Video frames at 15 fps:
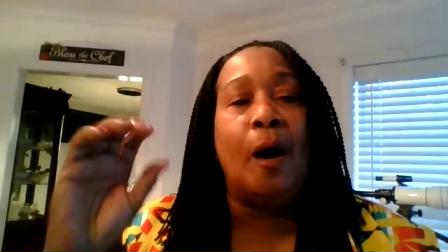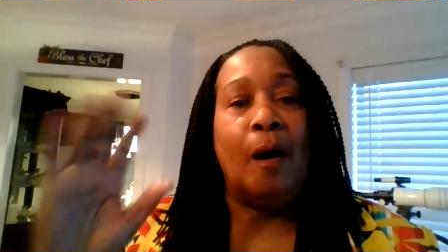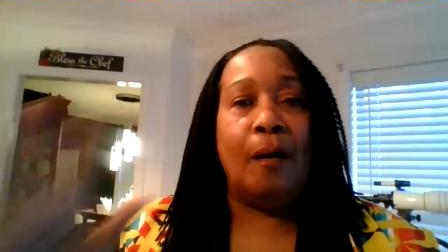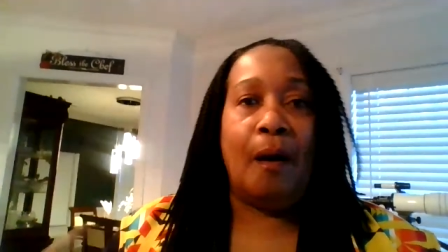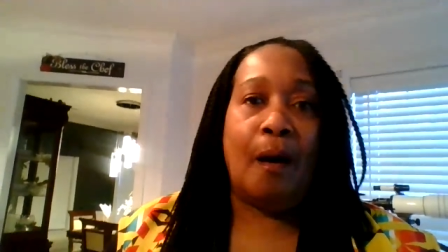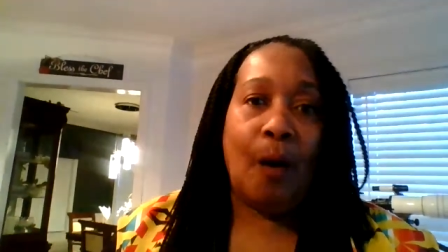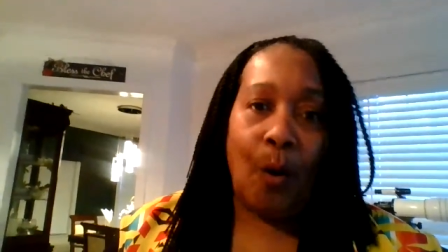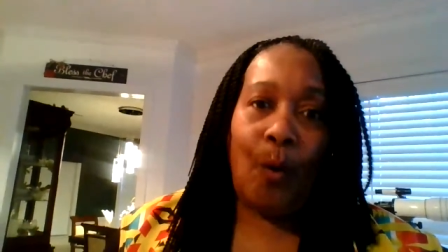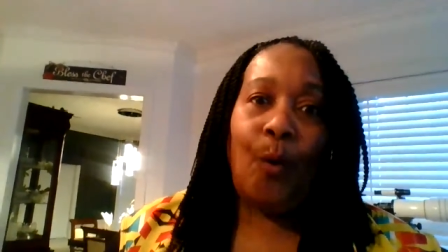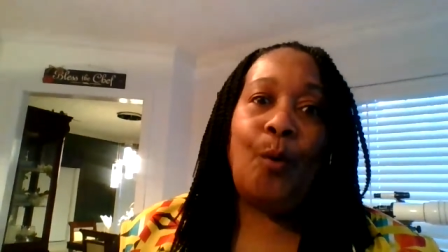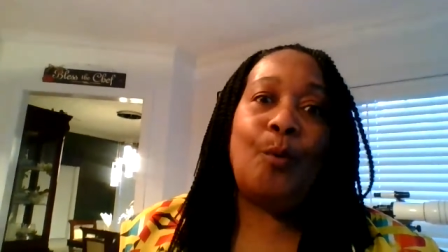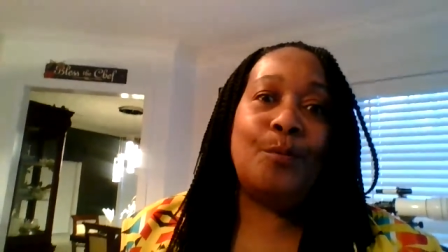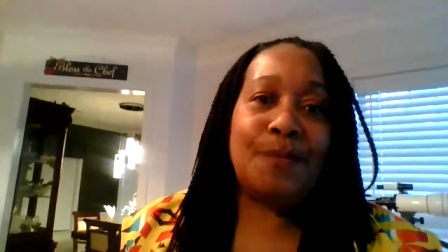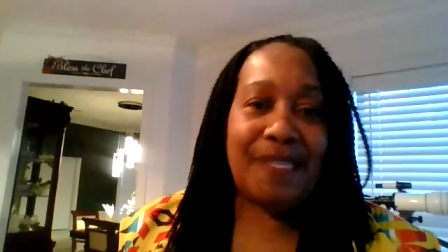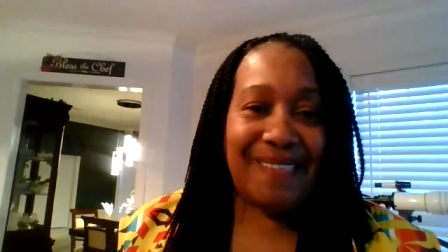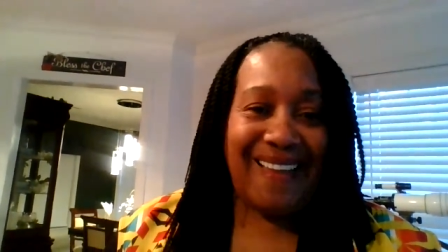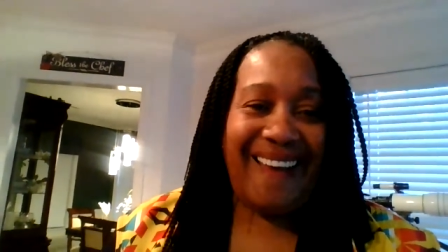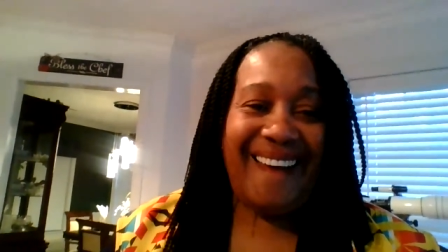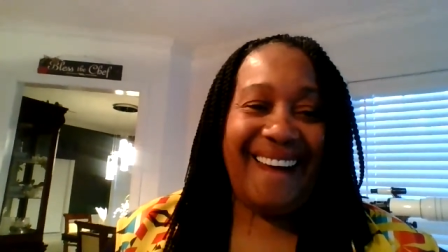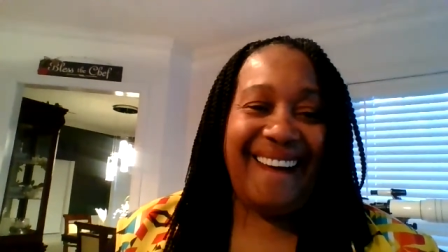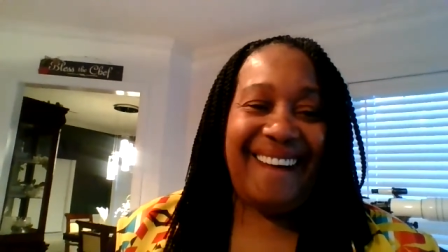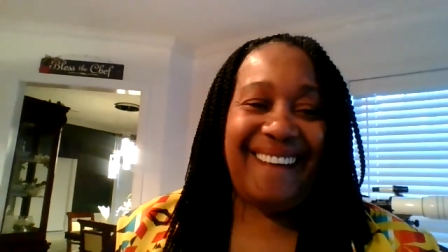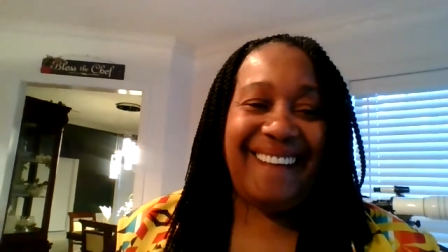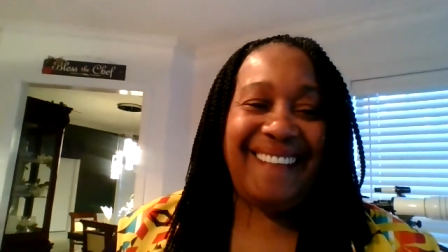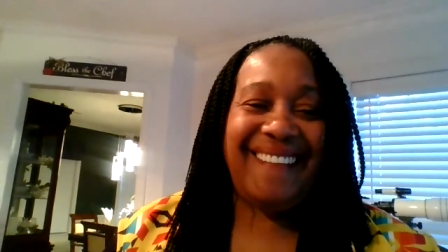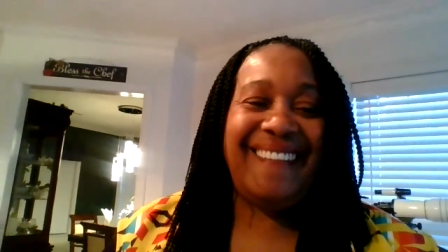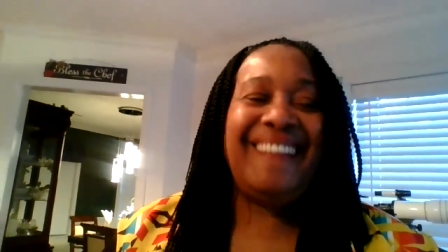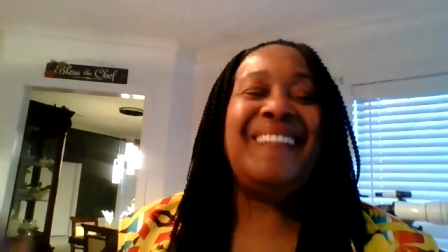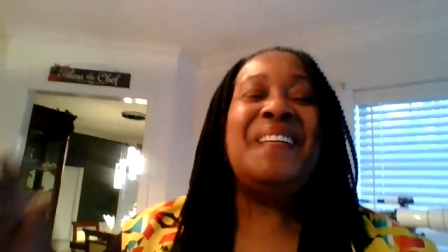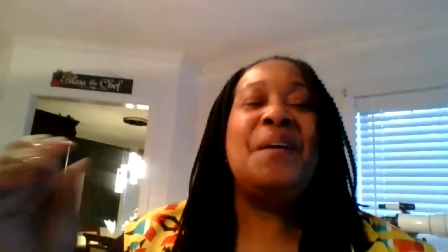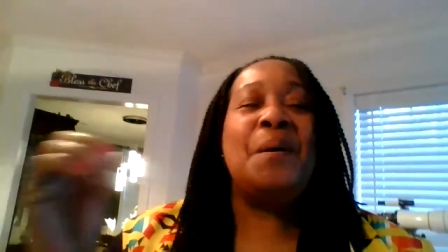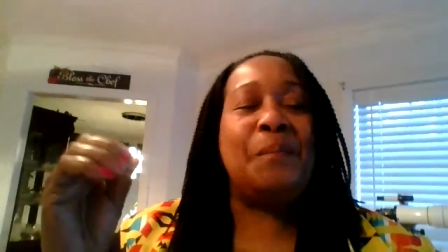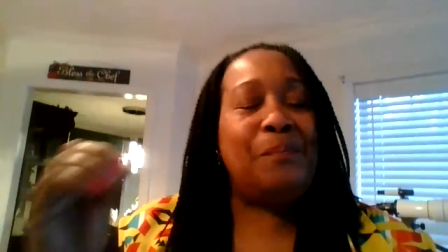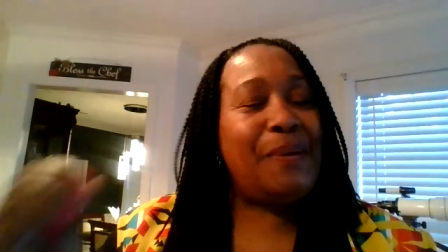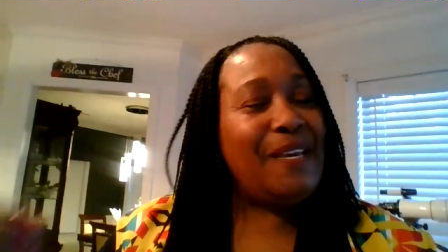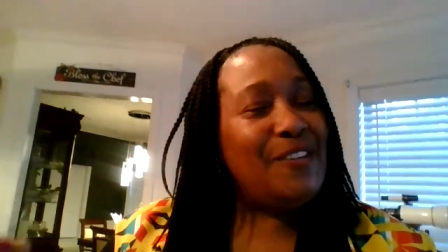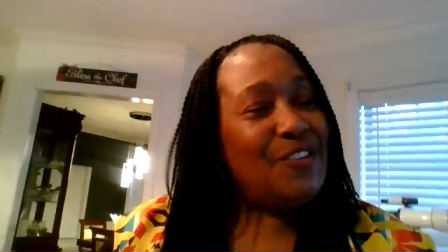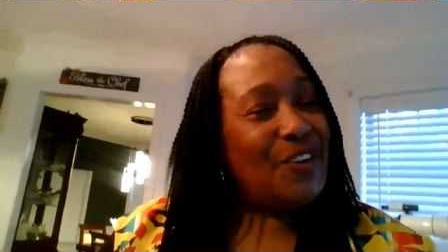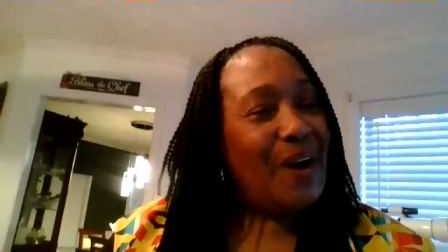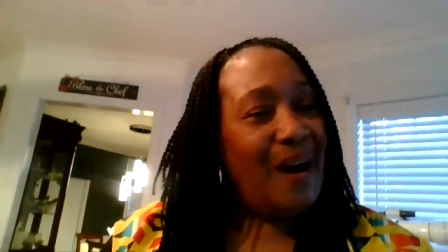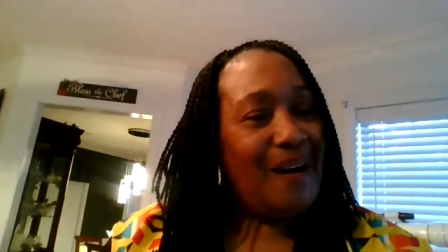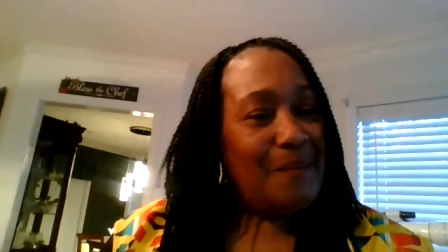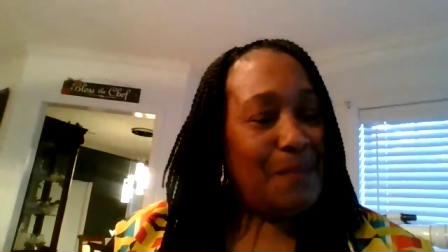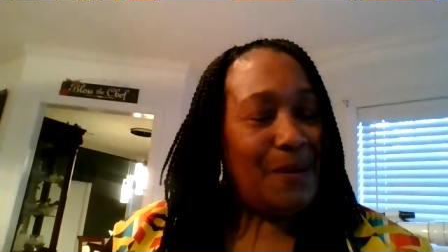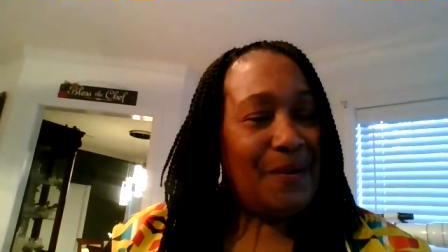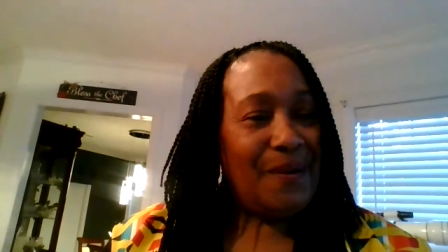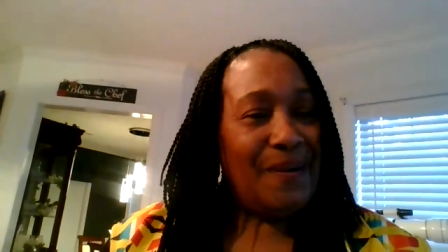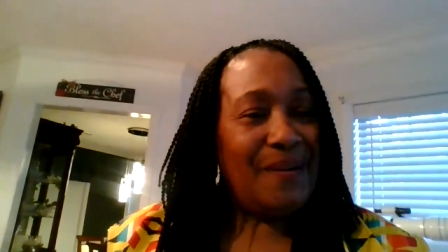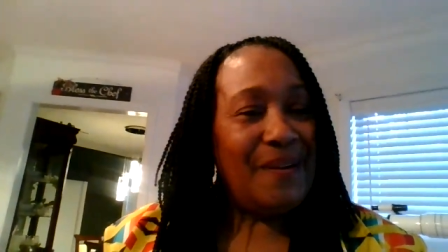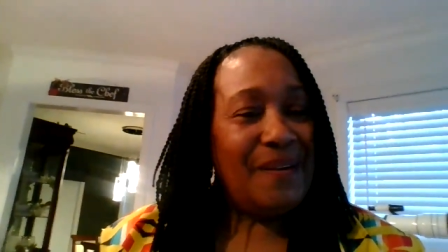home style peach cobbler,